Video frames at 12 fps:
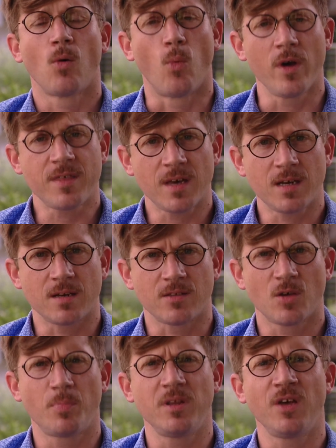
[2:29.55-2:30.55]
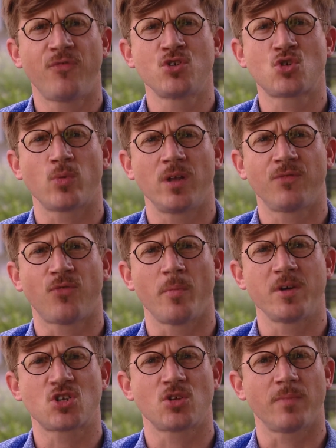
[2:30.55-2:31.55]
within the beneficiary
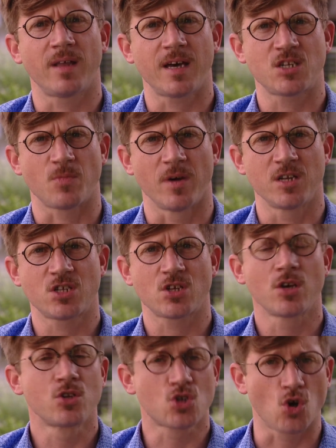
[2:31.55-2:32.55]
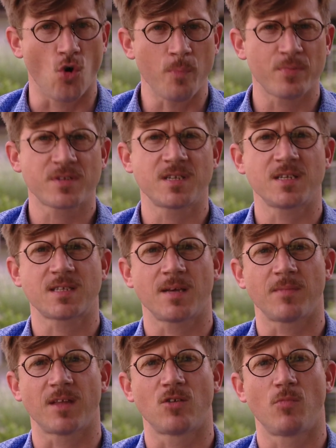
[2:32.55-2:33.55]
information management scope
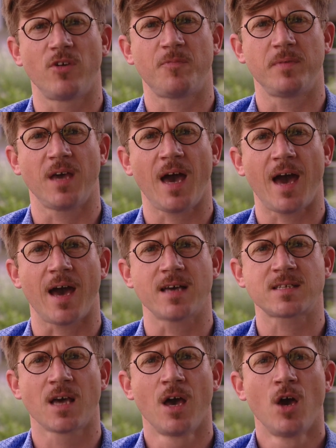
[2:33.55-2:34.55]
system that WFP has,